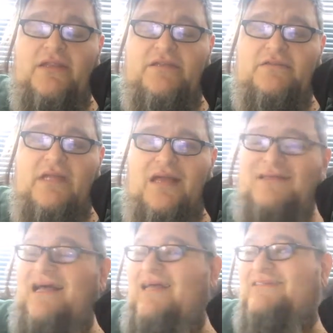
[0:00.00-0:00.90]
and
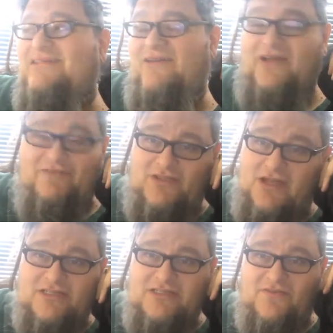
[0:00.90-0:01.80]
I, I still have a
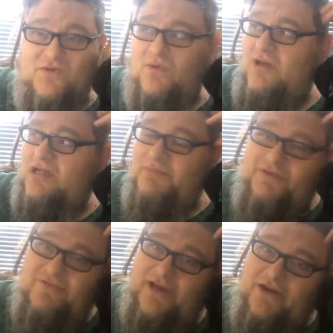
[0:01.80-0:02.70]
lot of stuff going on, to
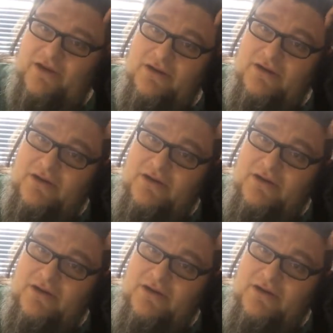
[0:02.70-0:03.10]
be fair.